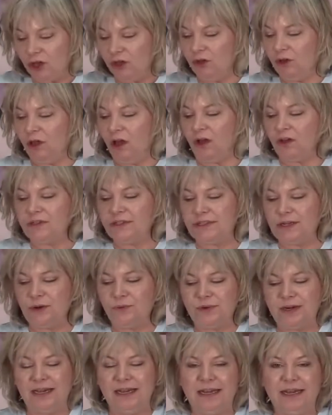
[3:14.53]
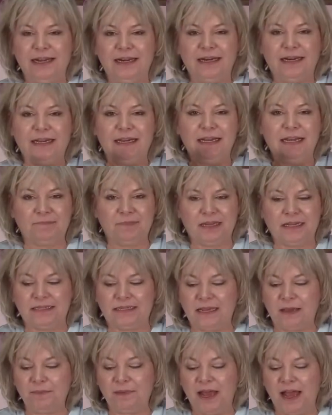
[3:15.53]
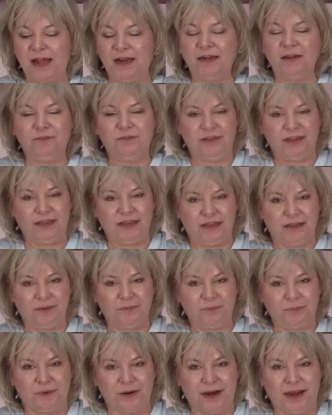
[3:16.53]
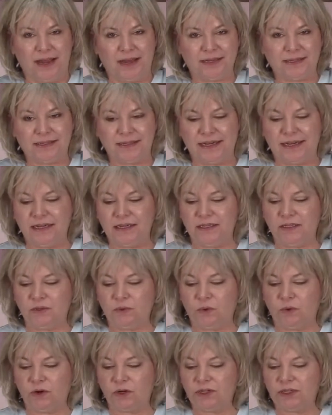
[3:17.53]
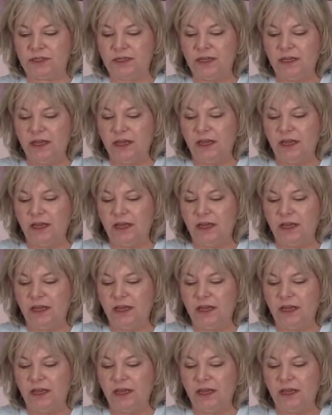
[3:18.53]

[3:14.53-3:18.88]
You'll also need some kind of heat press, heat source.